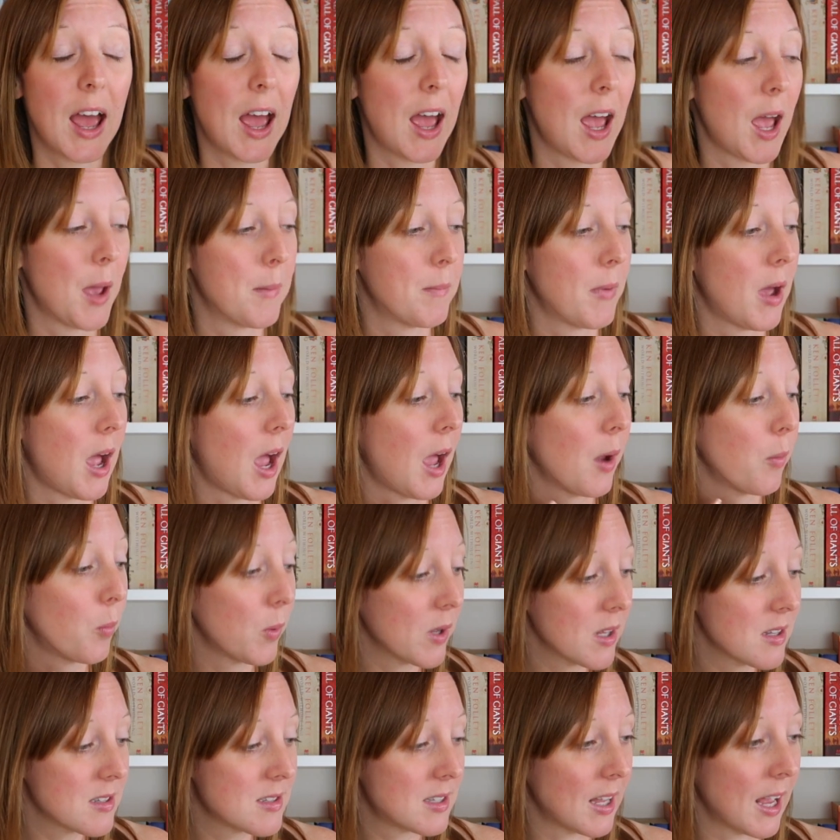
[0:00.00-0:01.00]
Um, I
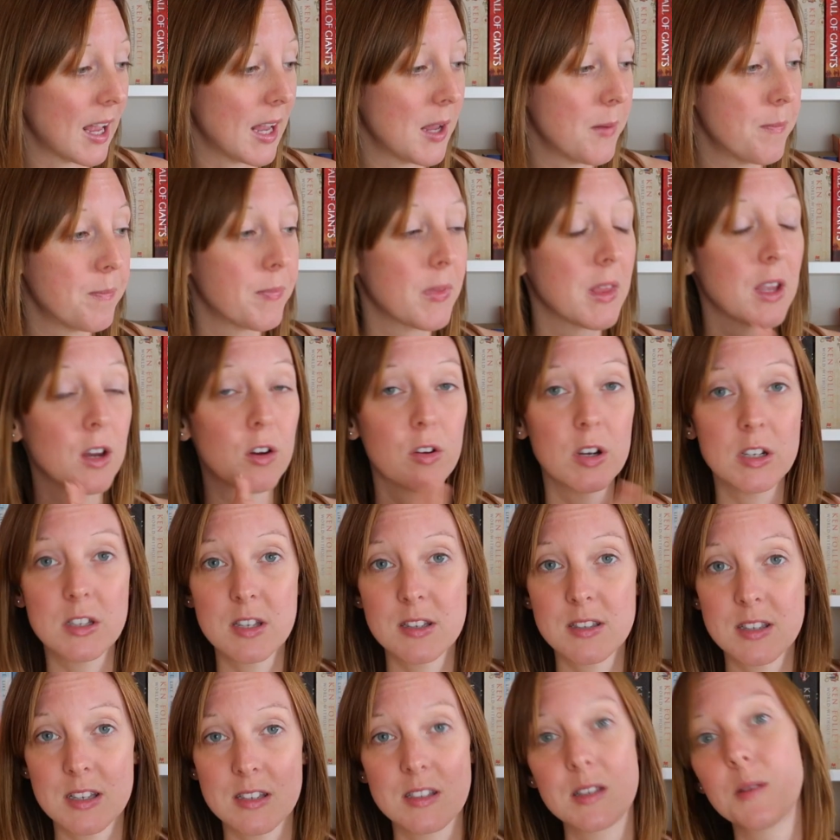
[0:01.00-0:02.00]
will say
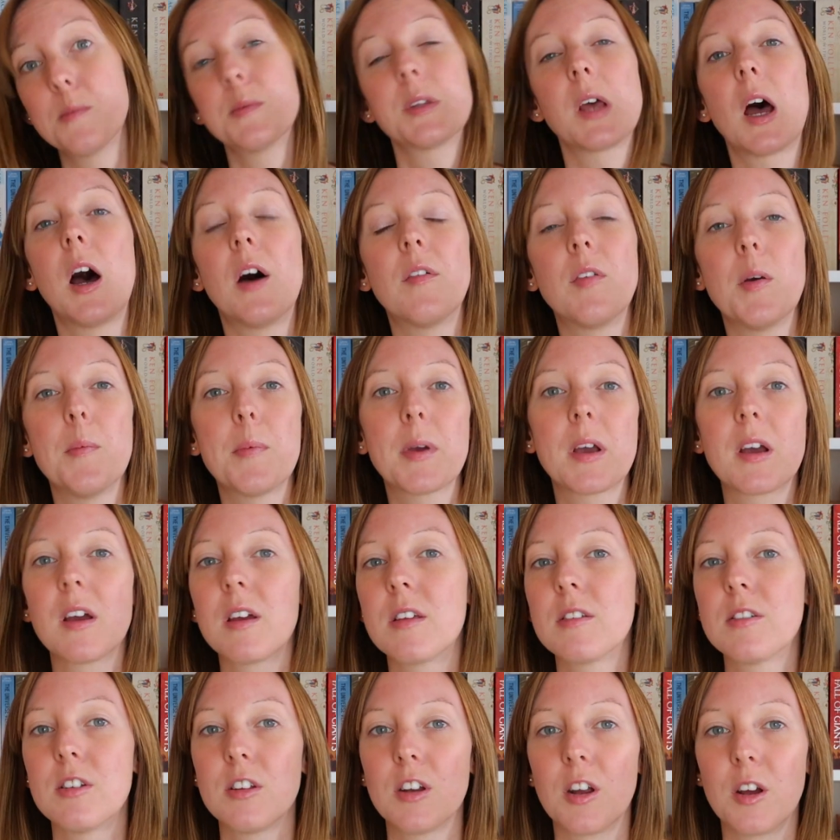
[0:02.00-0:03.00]
criticisms of it
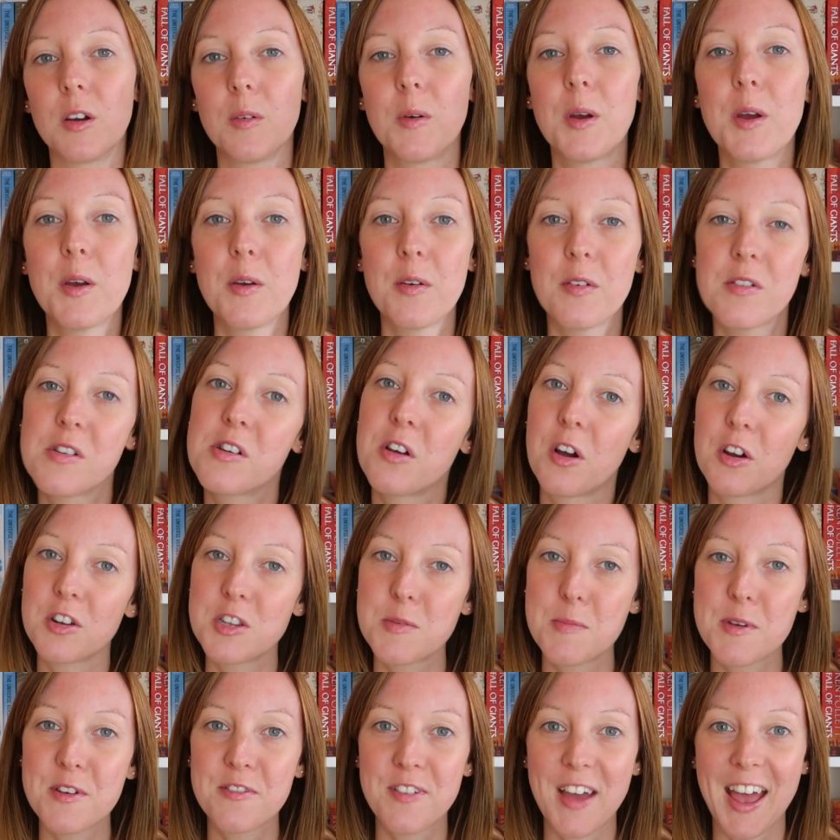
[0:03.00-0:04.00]
because, you know,
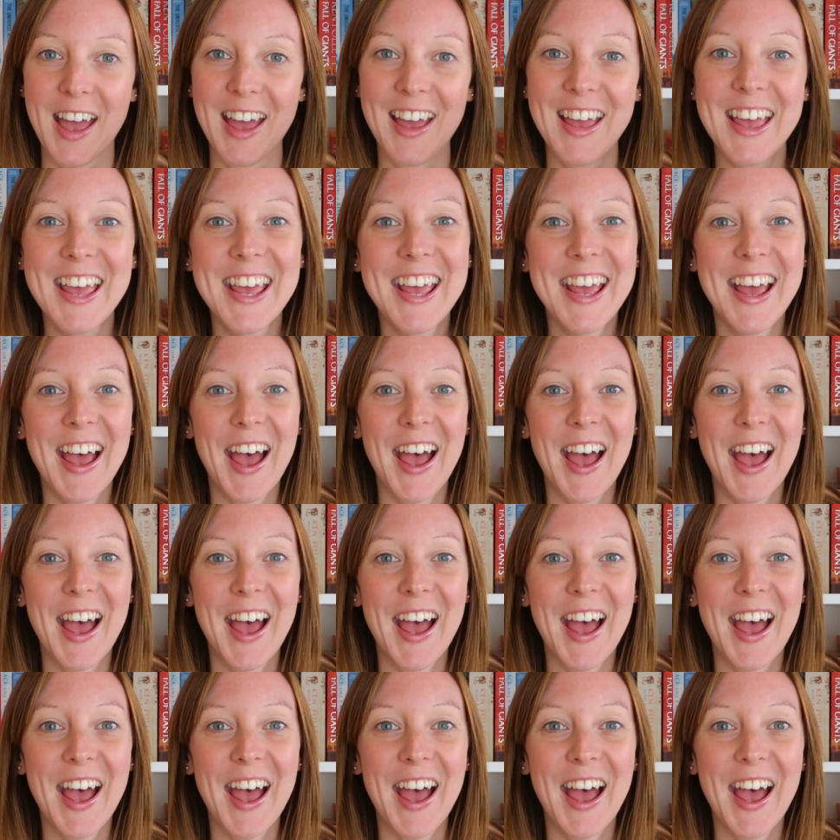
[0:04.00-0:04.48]
got to be fair,